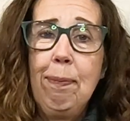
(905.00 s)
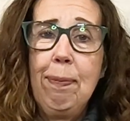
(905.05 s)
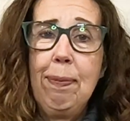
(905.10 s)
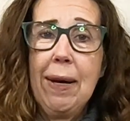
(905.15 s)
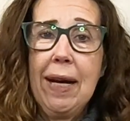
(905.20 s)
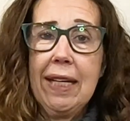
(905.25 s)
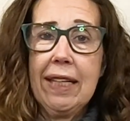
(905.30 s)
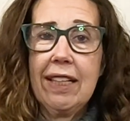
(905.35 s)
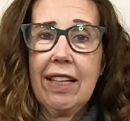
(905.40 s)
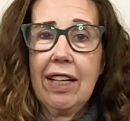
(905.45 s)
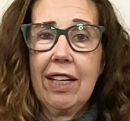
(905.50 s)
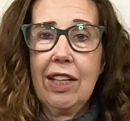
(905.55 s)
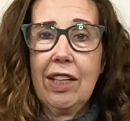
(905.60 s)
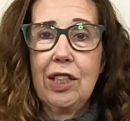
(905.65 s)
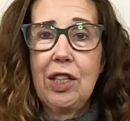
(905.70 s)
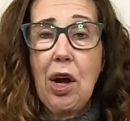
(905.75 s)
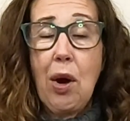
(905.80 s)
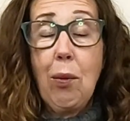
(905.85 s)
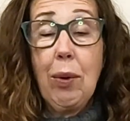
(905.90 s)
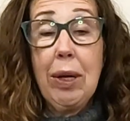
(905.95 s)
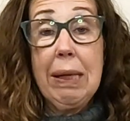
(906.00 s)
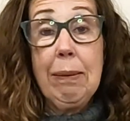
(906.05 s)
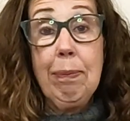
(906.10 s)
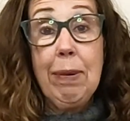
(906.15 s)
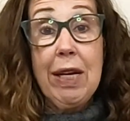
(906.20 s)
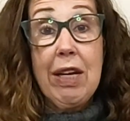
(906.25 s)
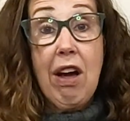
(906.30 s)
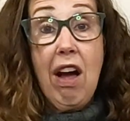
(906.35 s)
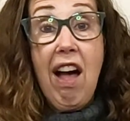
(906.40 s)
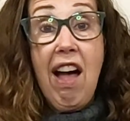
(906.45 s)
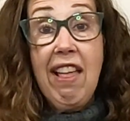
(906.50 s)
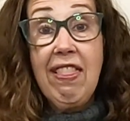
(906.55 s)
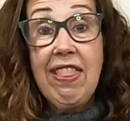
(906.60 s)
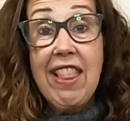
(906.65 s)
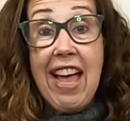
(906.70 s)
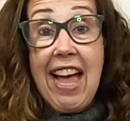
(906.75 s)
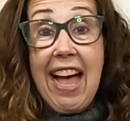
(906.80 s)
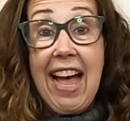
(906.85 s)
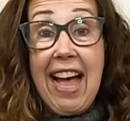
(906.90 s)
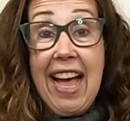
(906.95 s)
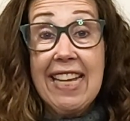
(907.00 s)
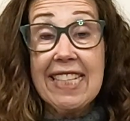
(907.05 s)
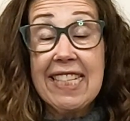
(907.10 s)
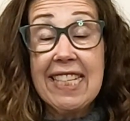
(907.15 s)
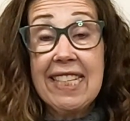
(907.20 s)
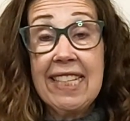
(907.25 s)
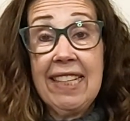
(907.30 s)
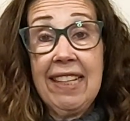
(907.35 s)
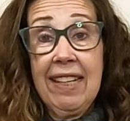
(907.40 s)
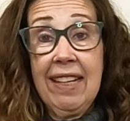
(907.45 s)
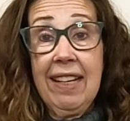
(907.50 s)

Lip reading: But going beyond that,